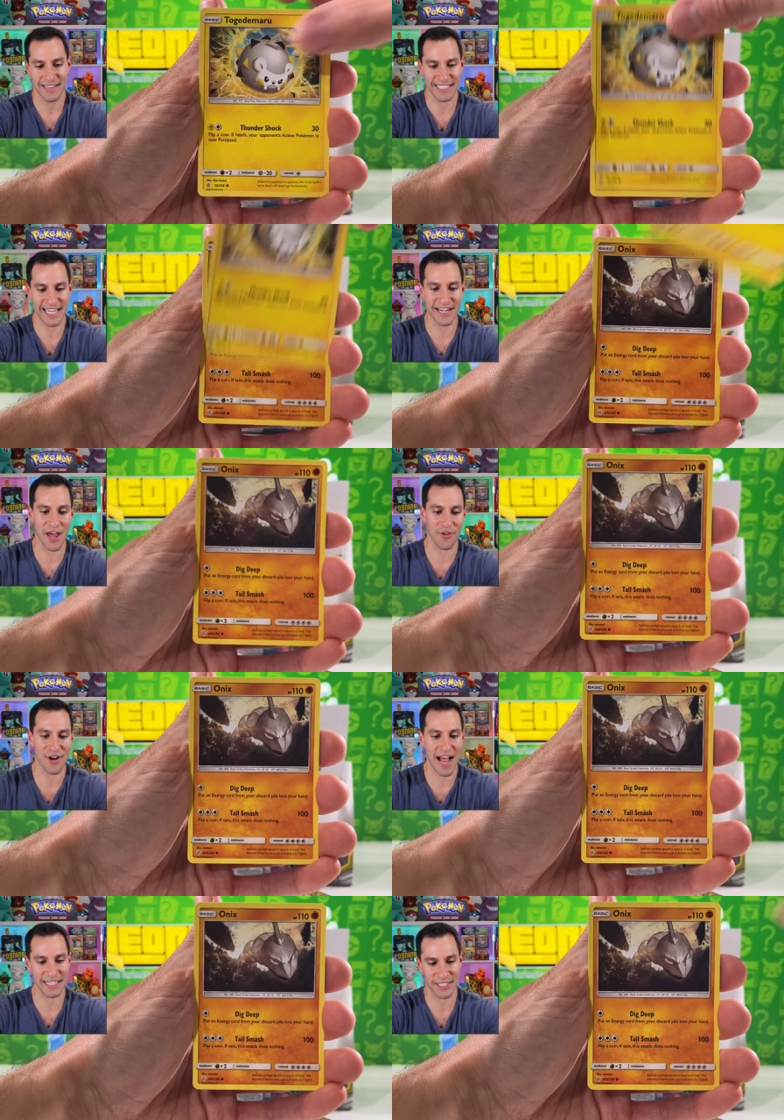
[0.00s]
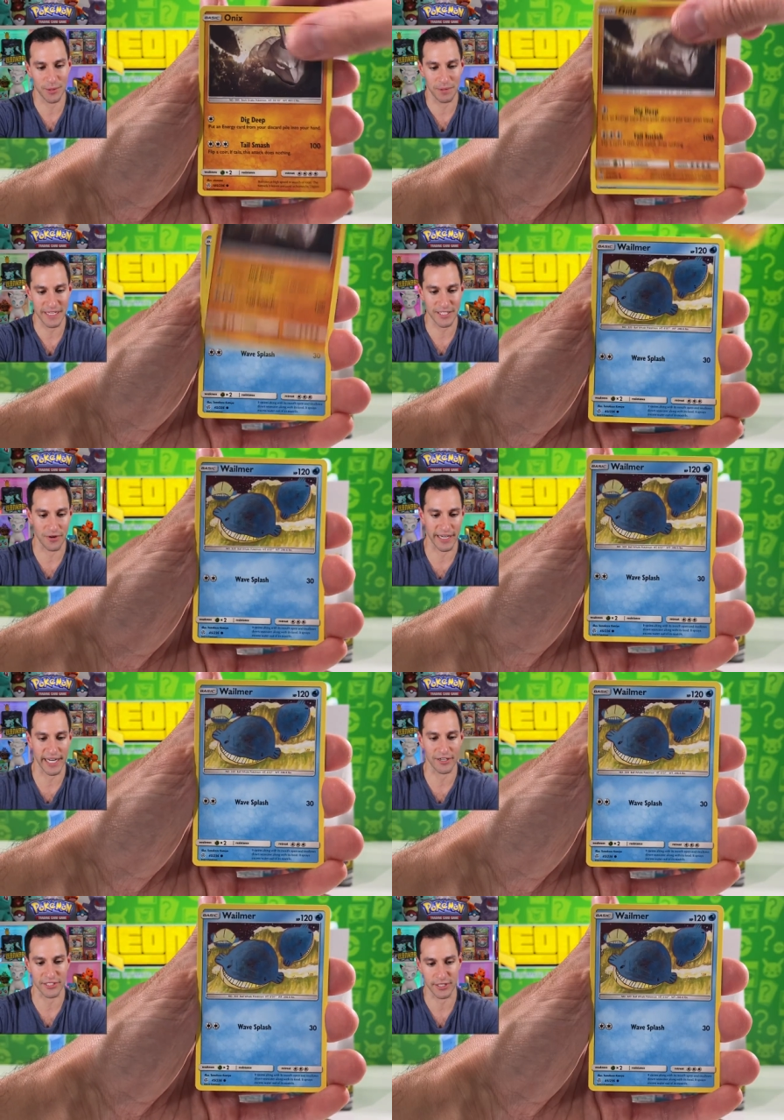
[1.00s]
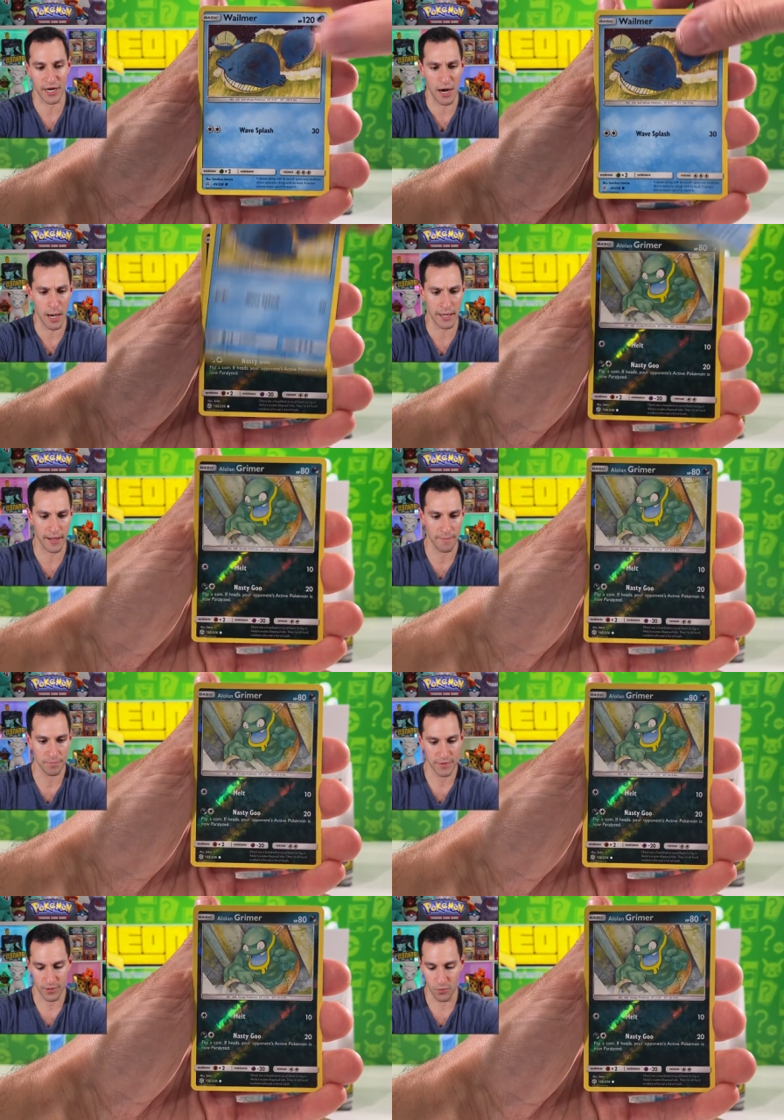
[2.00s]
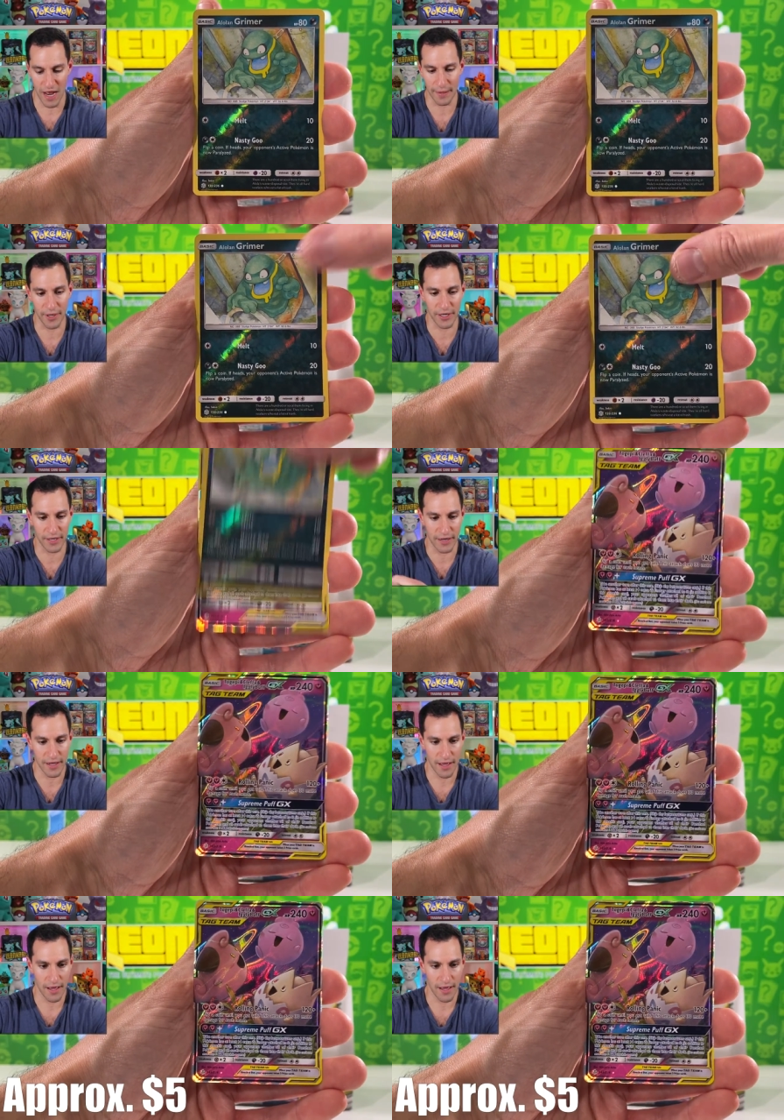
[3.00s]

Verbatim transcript: Let's get another Natu, please, or a character card. Grimer.